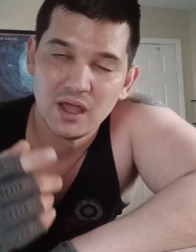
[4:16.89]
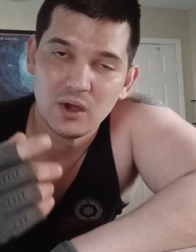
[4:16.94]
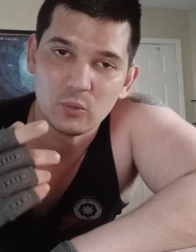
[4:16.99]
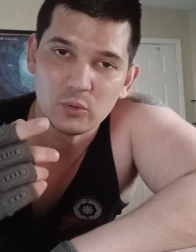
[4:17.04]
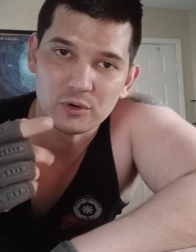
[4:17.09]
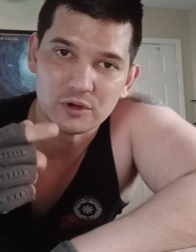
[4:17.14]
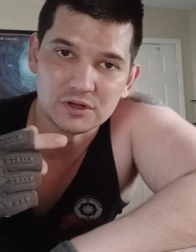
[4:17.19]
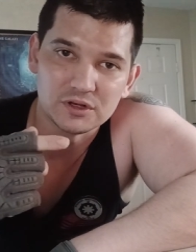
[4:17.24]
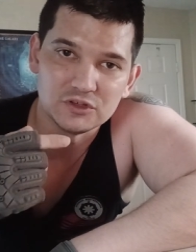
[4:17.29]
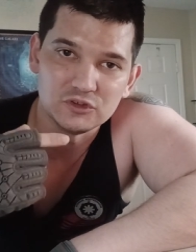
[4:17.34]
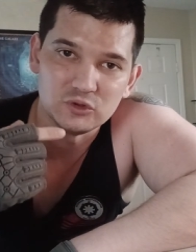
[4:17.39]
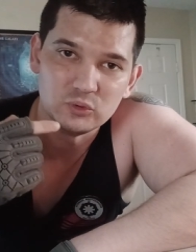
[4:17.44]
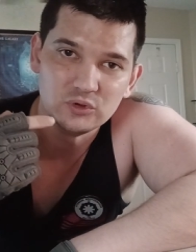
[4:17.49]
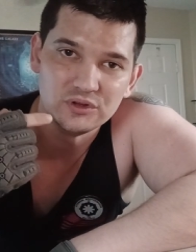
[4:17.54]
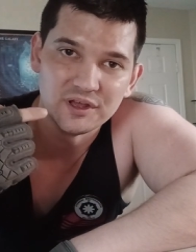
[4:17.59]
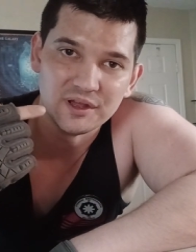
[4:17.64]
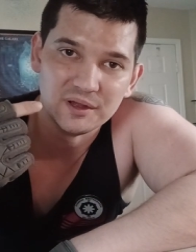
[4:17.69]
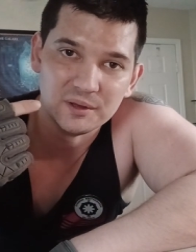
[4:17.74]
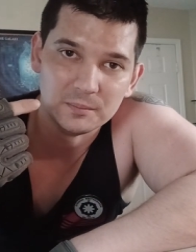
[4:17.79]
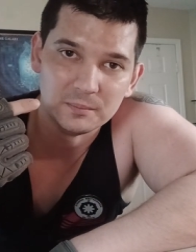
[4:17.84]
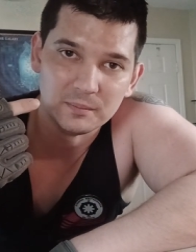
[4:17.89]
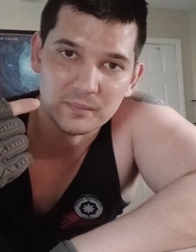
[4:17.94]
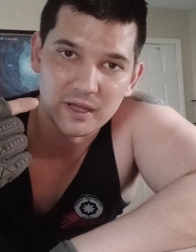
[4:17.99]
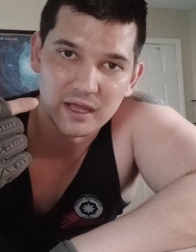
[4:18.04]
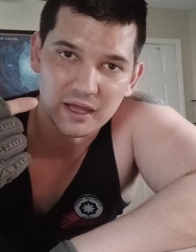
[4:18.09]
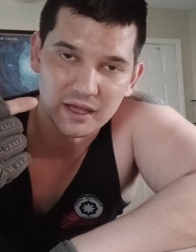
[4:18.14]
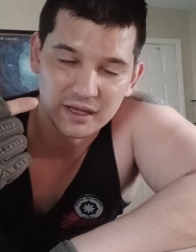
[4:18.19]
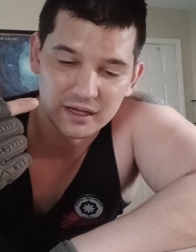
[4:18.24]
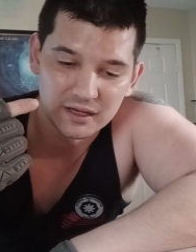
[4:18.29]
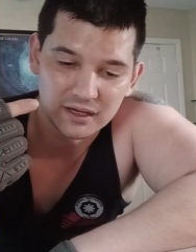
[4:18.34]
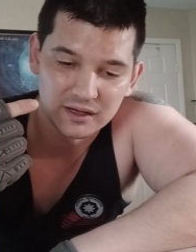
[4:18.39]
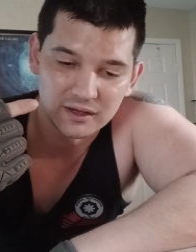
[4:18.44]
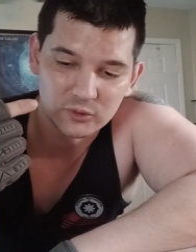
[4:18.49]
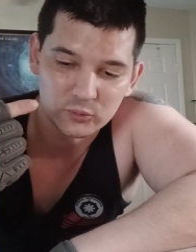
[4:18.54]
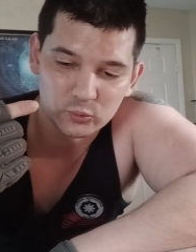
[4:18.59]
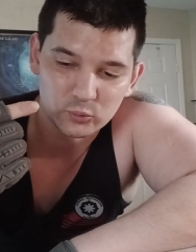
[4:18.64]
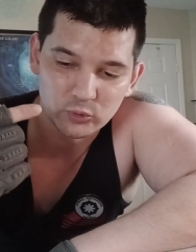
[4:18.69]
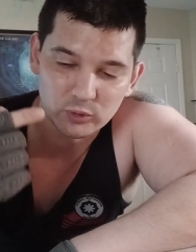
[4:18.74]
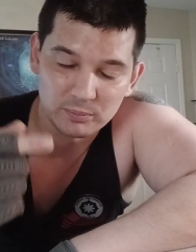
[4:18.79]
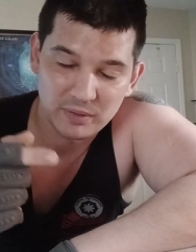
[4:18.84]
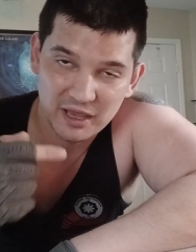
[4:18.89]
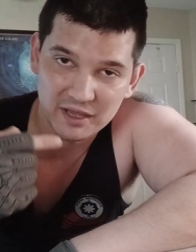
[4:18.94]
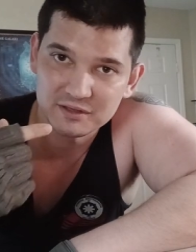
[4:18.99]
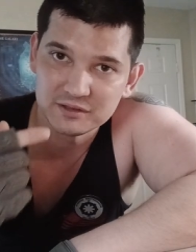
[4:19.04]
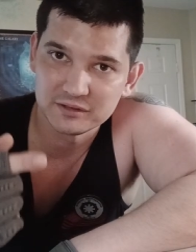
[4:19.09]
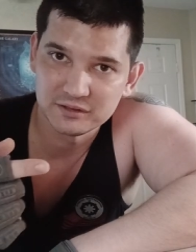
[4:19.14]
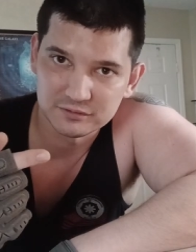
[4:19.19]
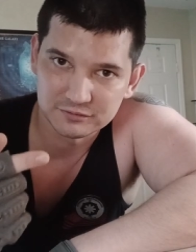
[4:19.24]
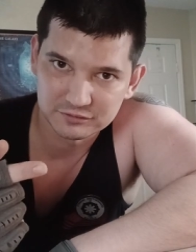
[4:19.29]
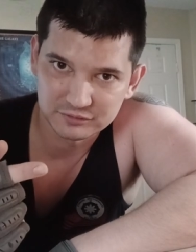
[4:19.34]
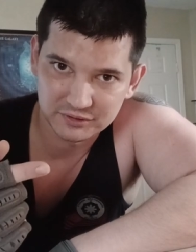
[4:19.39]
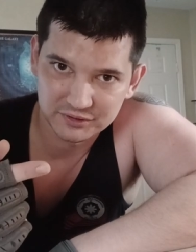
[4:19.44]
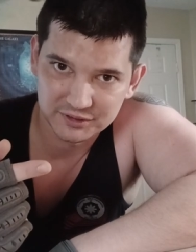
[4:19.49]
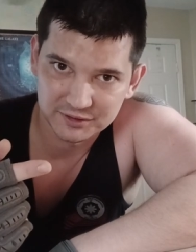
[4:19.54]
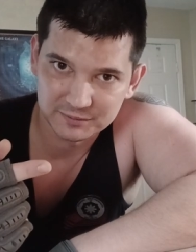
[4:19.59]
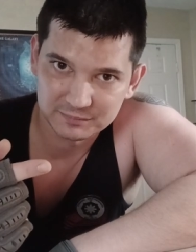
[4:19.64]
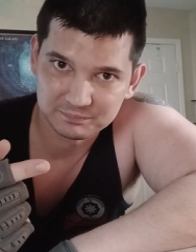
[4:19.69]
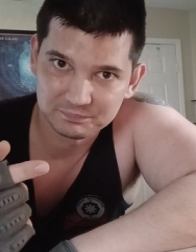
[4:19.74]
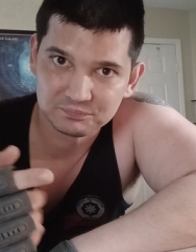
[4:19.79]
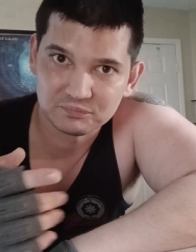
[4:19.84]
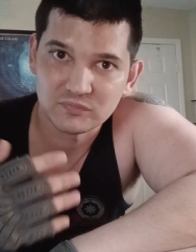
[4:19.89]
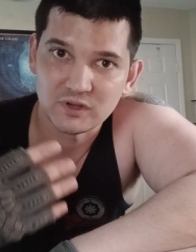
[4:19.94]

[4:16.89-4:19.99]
We're going to do them repetitively